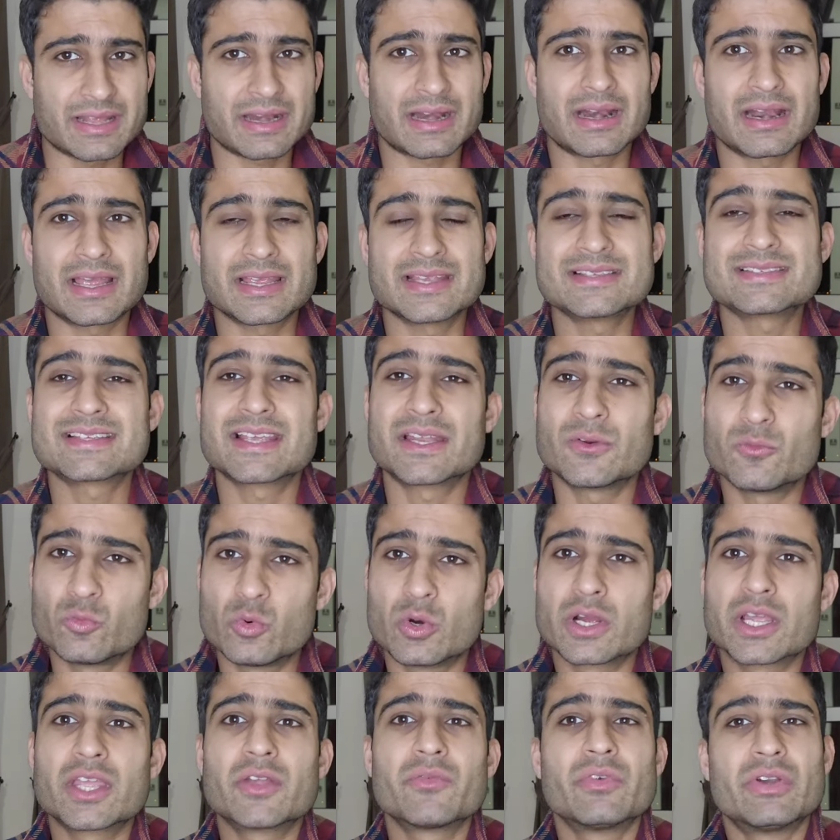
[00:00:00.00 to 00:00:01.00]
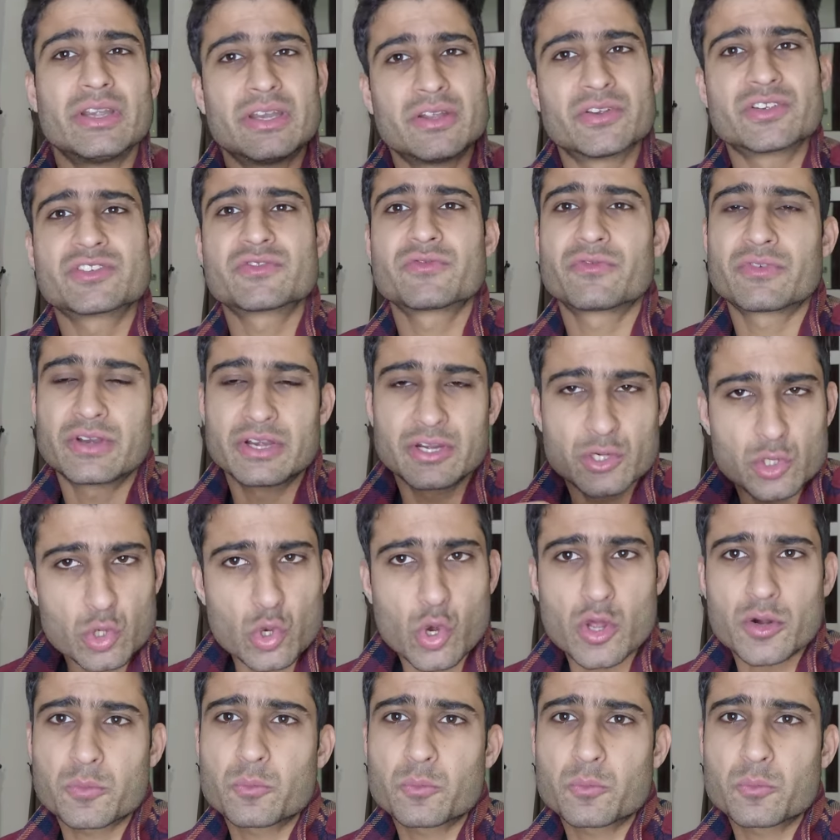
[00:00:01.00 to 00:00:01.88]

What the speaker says: airlines and working with different